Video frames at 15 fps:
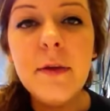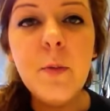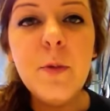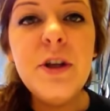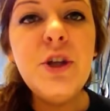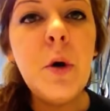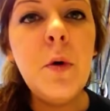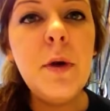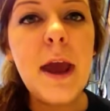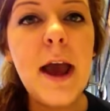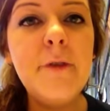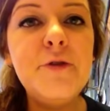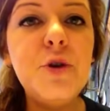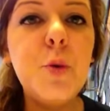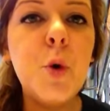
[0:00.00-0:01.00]
then we don't
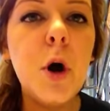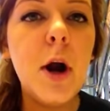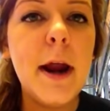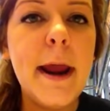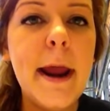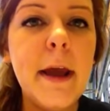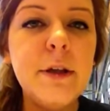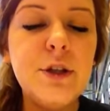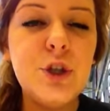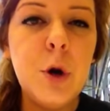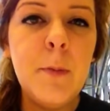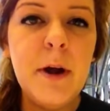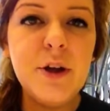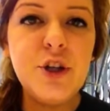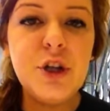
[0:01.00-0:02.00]
have to worry
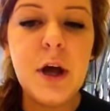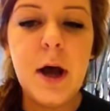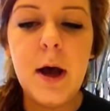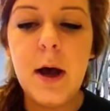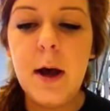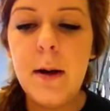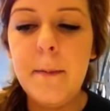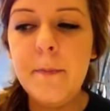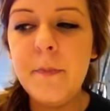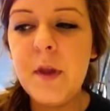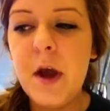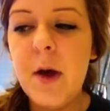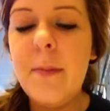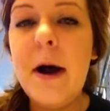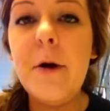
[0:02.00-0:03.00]
so much
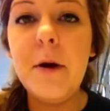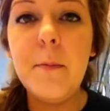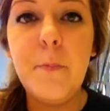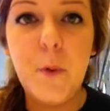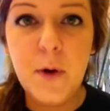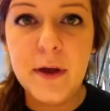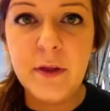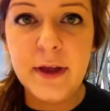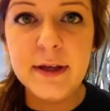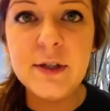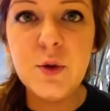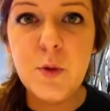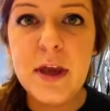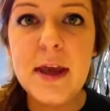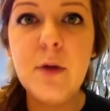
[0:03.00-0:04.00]
about it boiling.
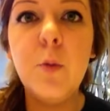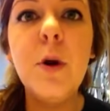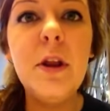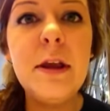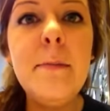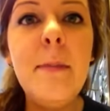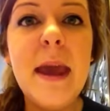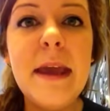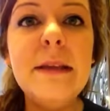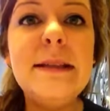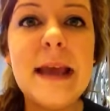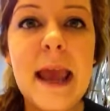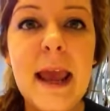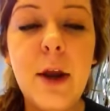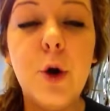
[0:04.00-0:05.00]
So we can really
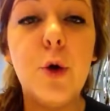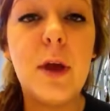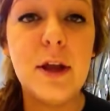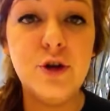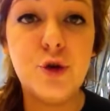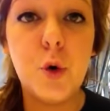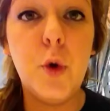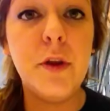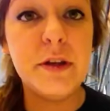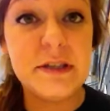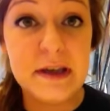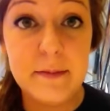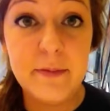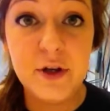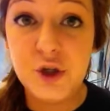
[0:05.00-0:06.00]
maintain or control the
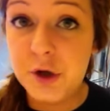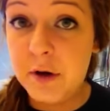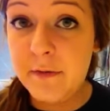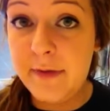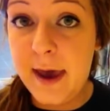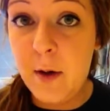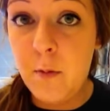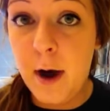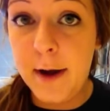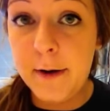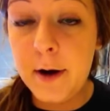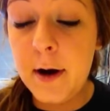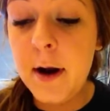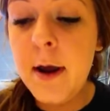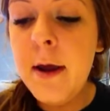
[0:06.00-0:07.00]
temperature of that
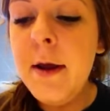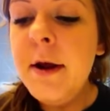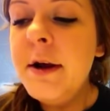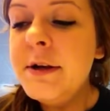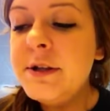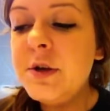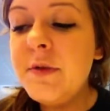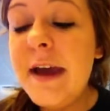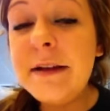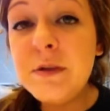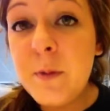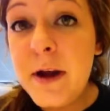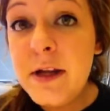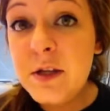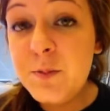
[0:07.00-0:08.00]
water. So
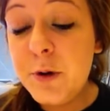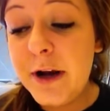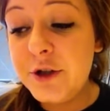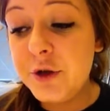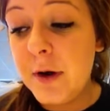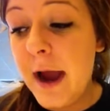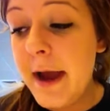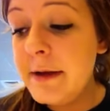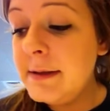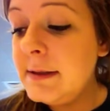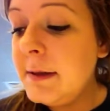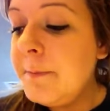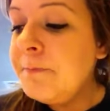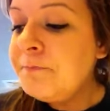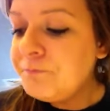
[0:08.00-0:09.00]
that's why it's pressurized.